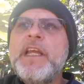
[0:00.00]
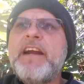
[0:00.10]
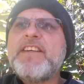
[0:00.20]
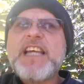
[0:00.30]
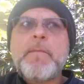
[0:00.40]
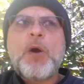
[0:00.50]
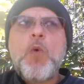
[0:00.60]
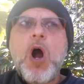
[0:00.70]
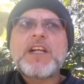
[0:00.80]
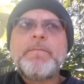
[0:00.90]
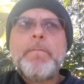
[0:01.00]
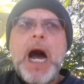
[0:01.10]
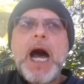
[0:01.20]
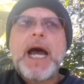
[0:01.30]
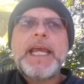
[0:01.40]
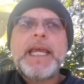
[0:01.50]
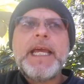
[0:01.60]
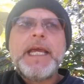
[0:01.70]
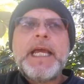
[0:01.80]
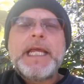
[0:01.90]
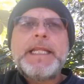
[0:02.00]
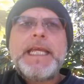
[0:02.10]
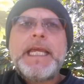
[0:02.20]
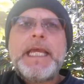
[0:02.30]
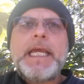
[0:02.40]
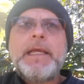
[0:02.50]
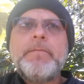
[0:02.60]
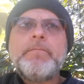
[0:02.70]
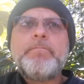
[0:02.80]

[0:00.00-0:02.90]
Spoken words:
every time I walked by the